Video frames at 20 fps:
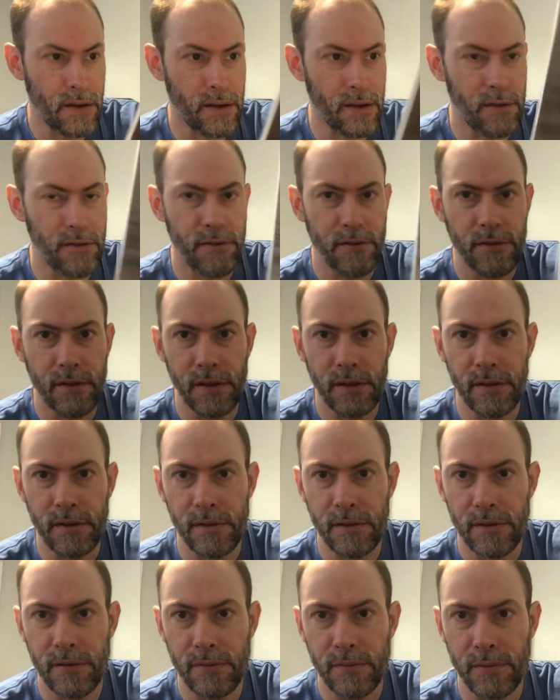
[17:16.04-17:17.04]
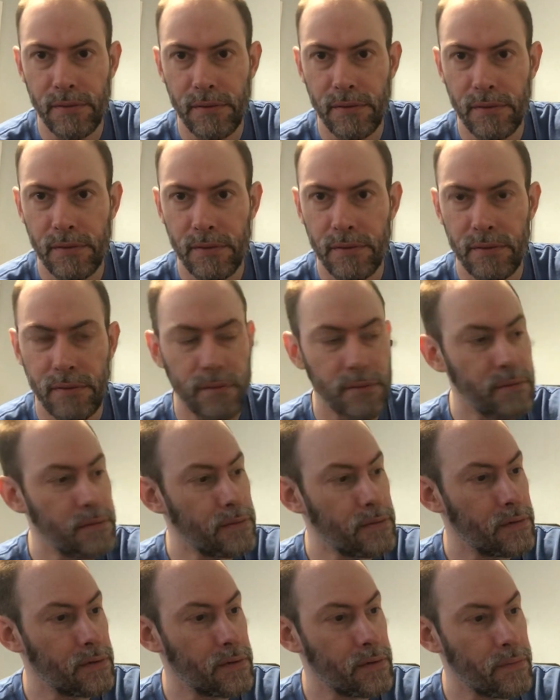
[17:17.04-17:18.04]
interesting that this was
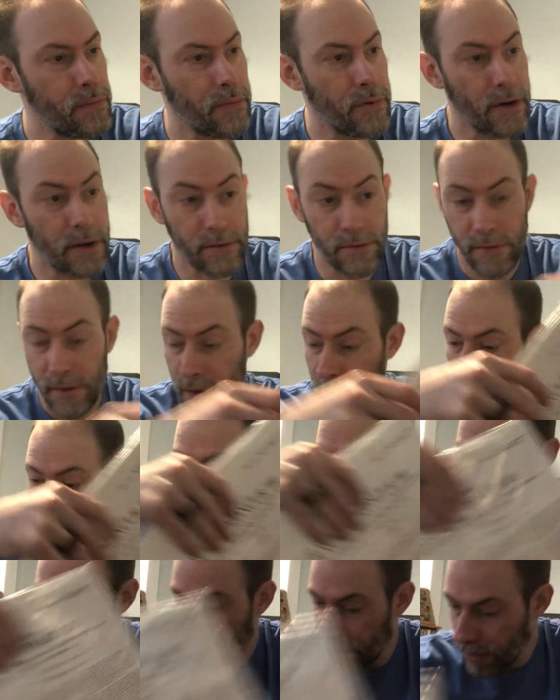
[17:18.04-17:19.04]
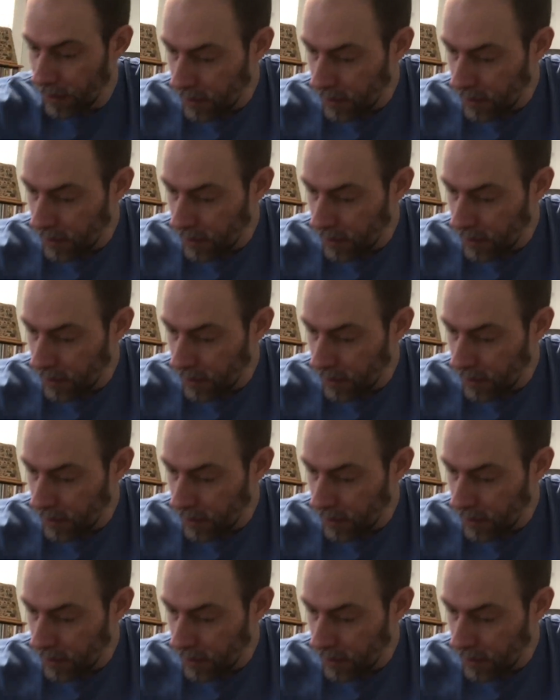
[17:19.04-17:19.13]
pressed there.